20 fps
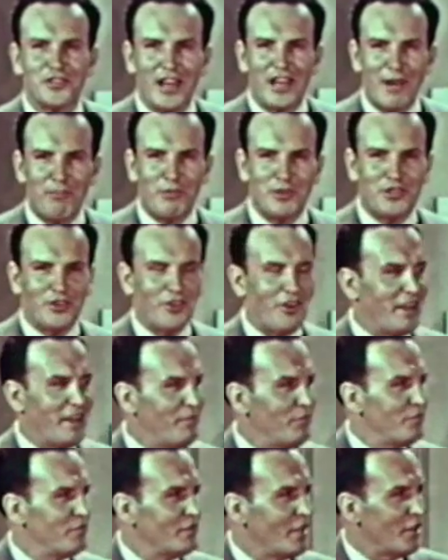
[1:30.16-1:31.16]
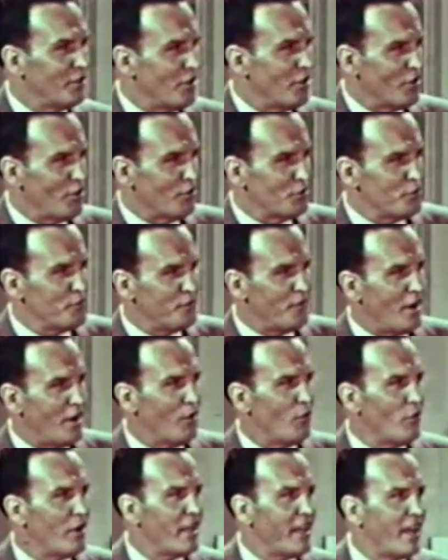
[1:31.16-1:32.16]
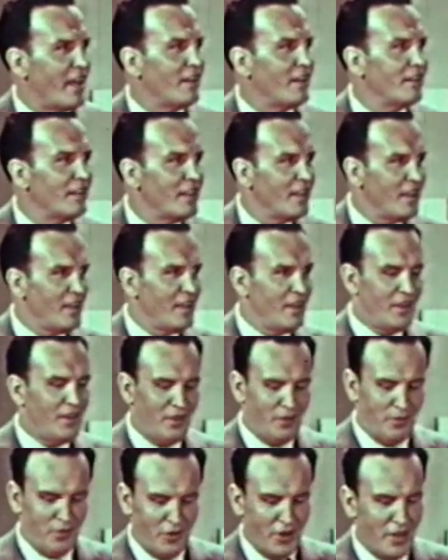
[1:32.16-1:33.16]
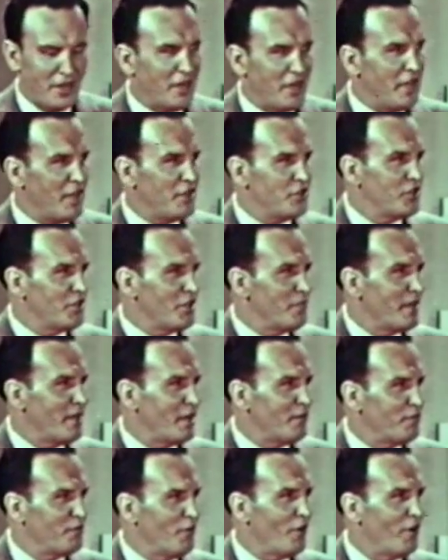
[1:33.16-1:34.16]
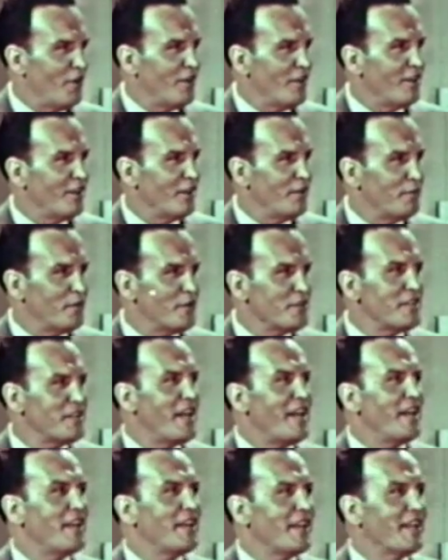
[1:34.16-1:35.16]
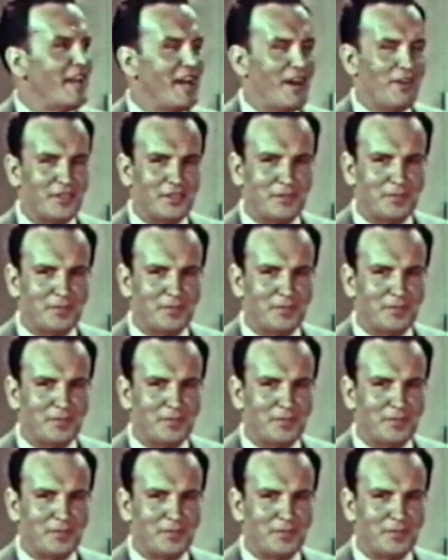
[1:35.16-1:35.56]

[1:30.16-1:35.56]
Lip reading: Laboratory. Now, don't go too far away, Ed. We're going to need you in a minute for a first-hand account.